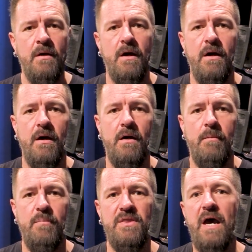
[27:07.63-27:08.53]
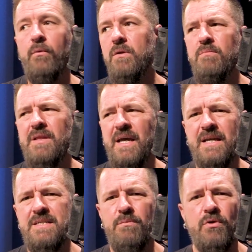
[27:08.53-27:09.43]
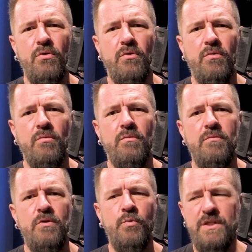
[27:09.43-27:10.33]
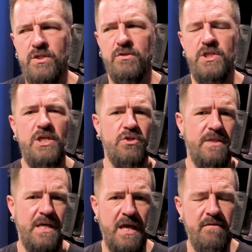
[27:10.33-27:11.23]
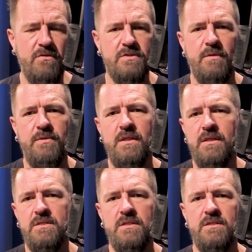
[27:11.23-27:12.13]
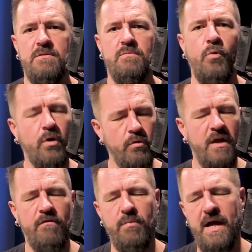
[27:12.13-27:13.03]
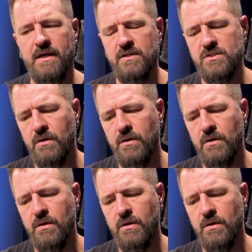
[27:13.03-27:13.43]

Uh, but that wouldn't be like a typical, you went to your teacher and they gave you something. This is more creative practice.